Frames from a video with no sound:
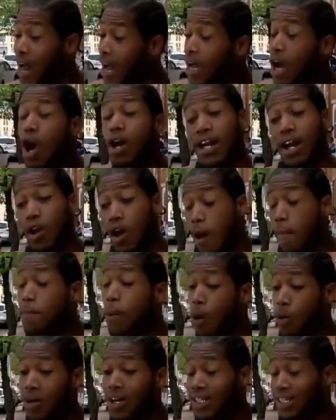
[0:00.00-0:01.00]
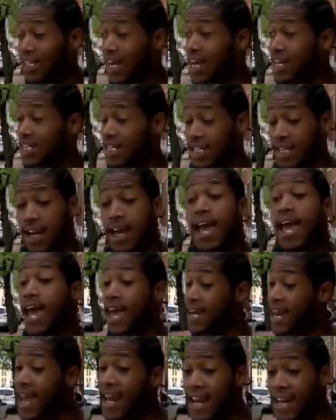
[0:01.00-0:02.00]
When I got down to the police station,
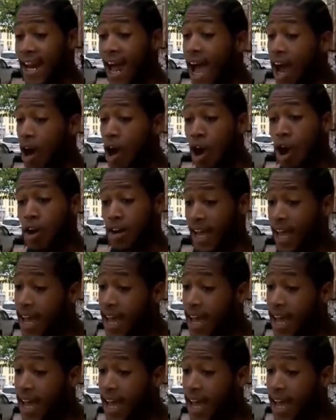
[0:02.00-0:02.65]
they did not